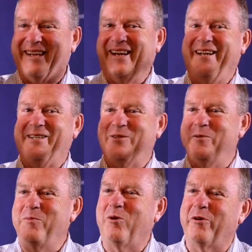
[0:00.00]
Let's
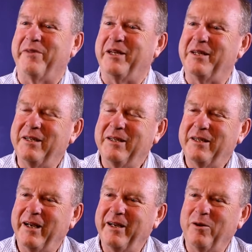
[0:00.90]
do more of it.
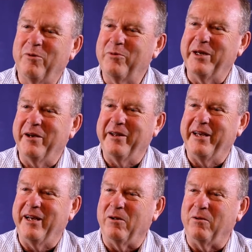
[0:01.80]
And off we go to
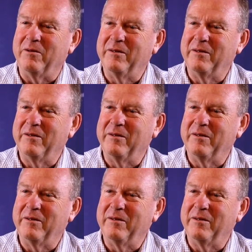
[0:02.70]
hell.